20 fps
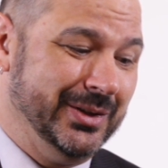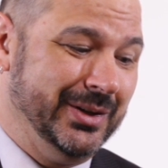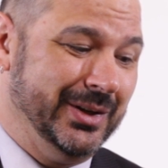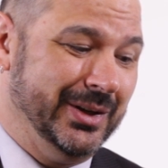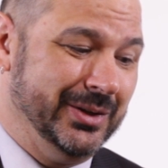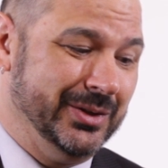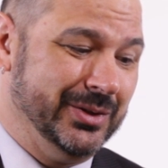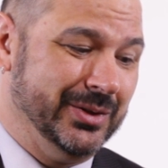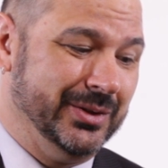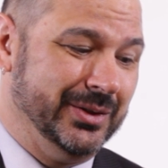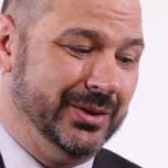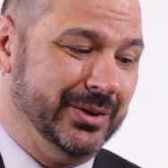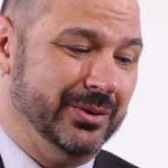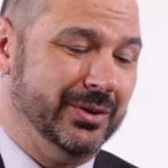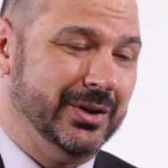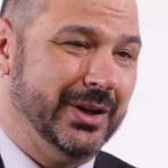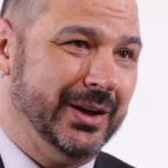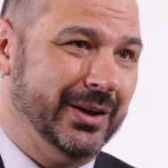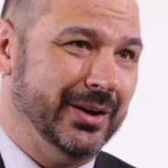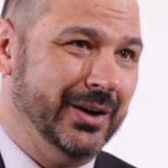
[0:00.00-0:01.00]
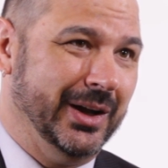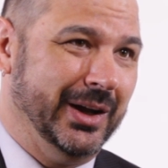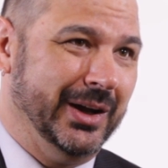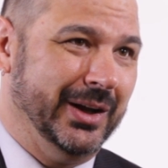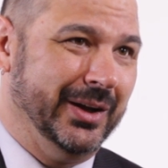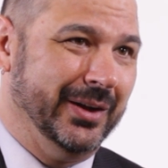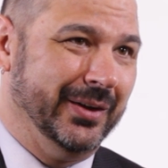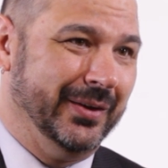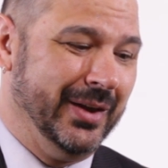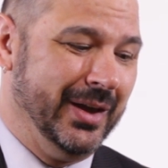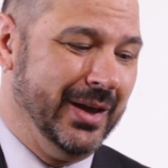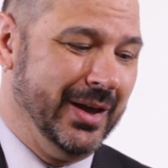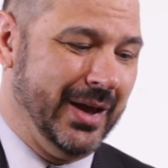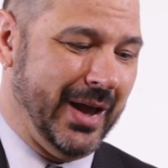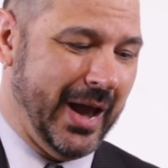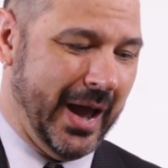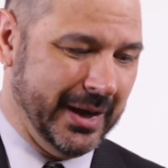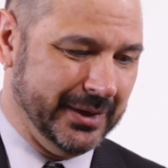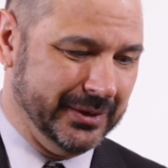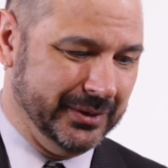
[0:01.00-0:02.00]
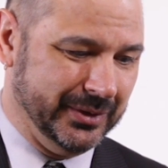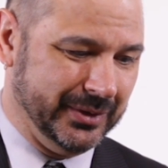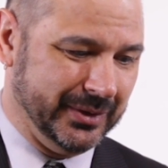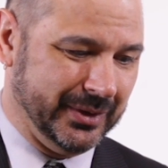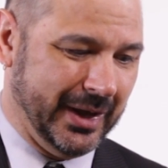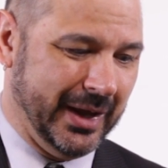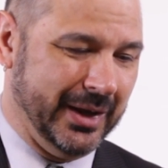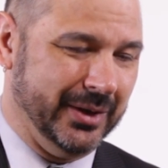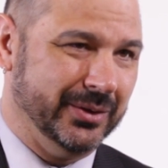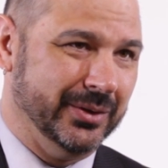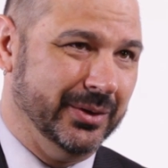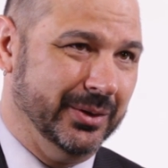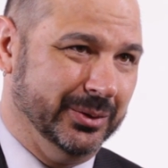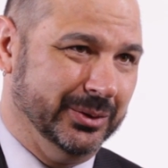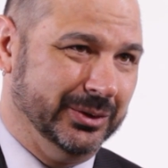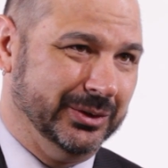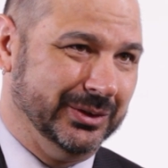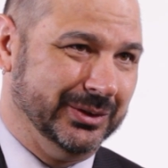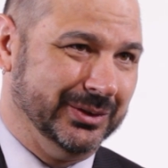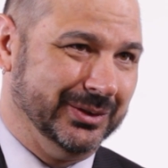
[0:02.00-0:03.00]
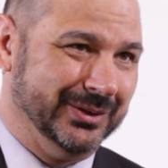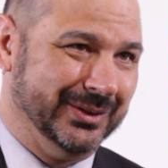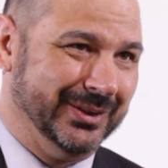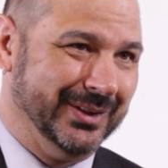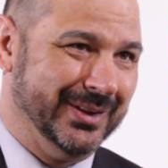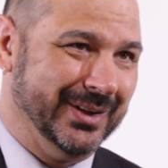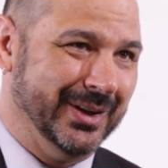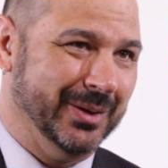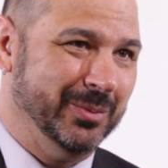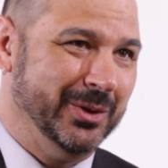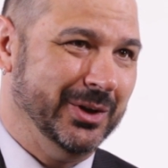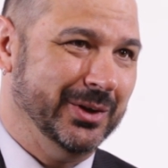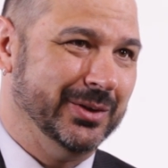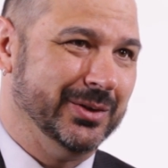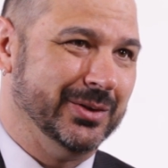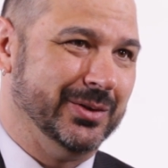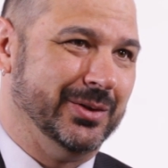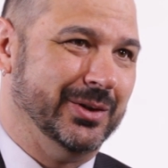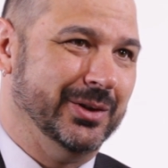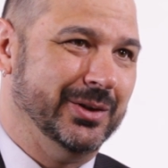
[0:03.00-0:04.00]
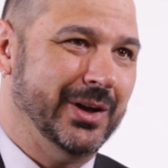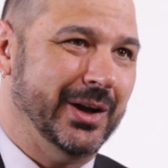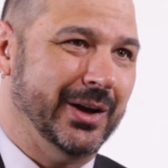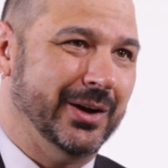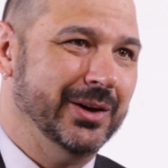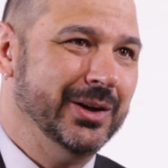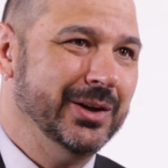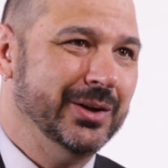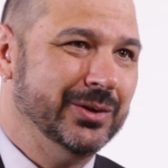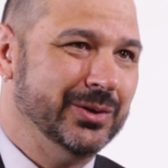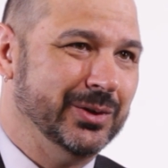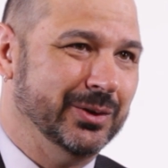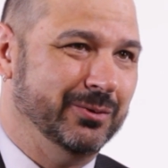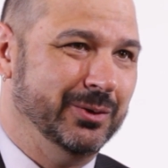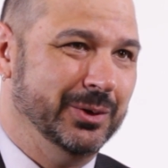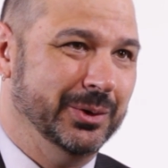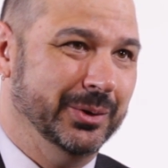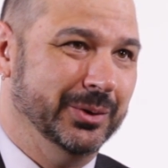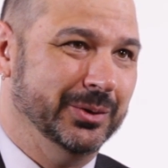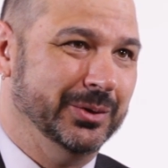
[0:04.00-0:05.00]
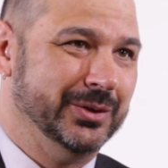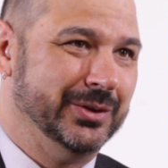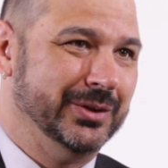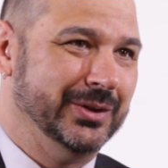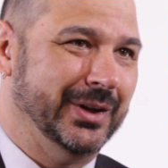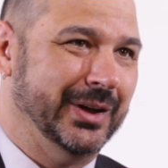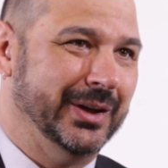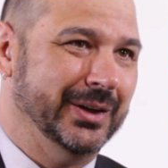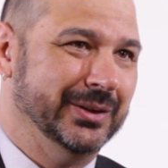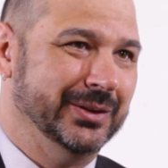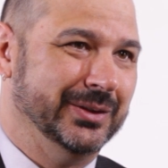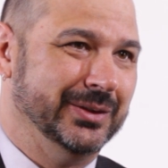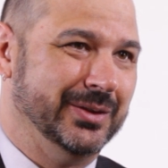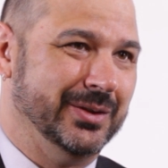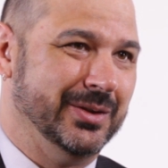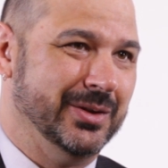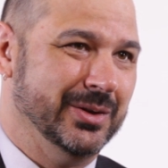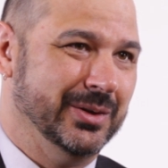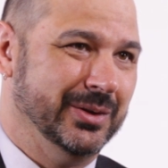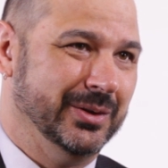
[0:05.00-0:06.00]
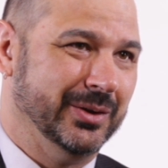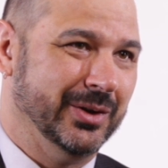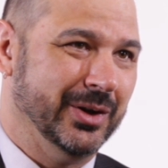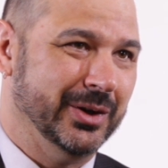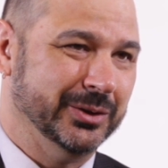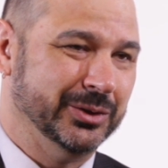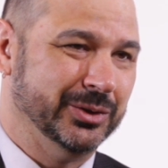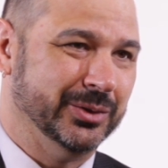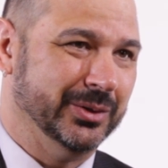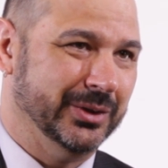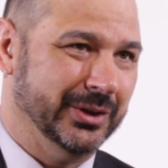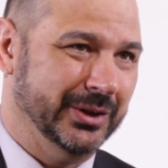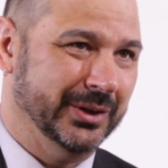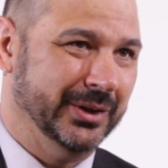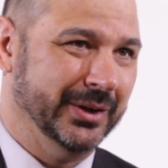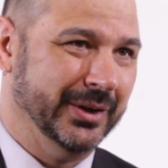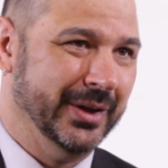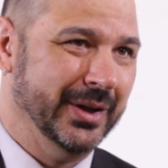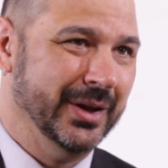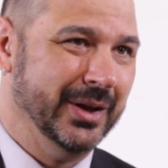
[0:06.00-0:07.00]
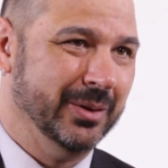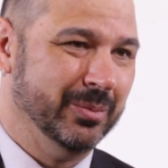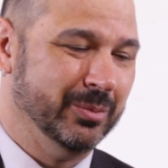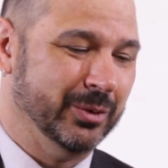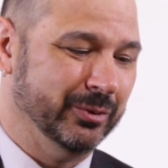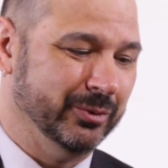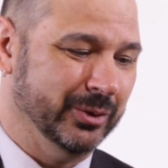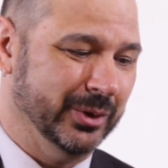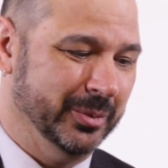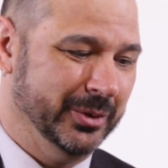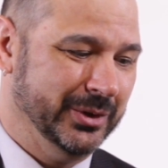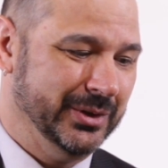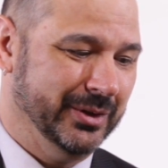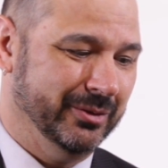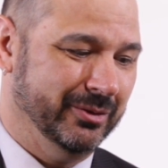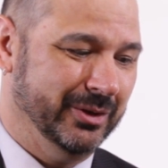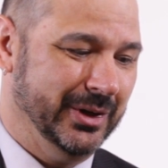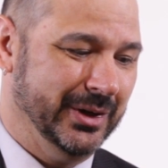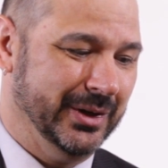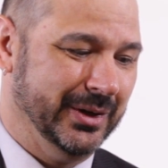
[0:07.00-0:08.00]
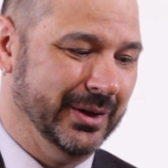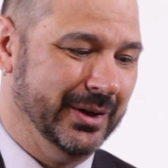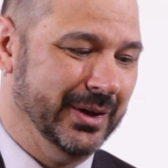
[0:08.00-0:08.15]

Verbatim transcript: attention to techne as ethnos. That means the techniques of use as the cultural performativity.